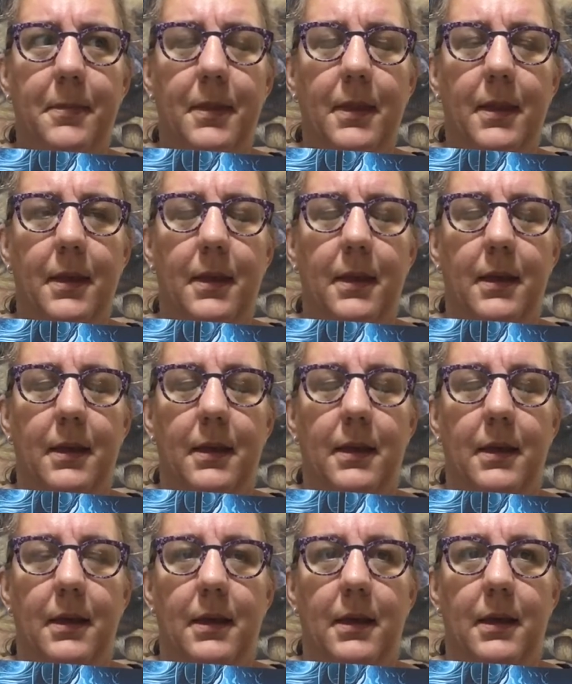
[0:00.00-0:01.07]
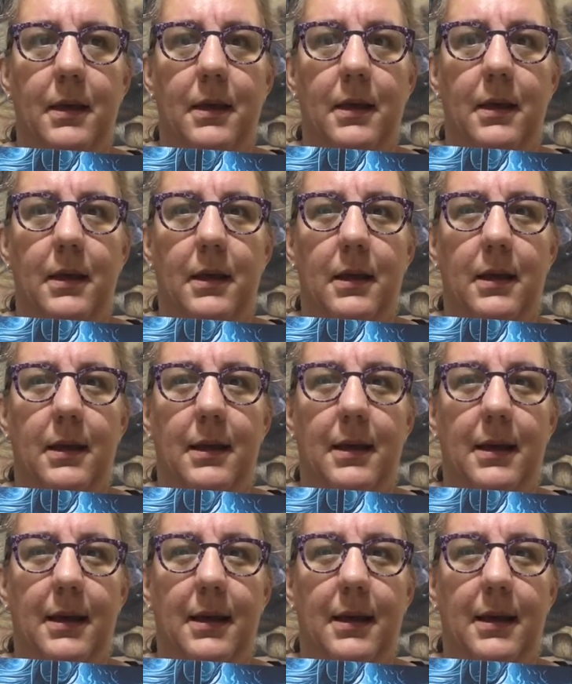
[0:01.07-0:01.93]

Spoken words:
No one is speaking in this clip.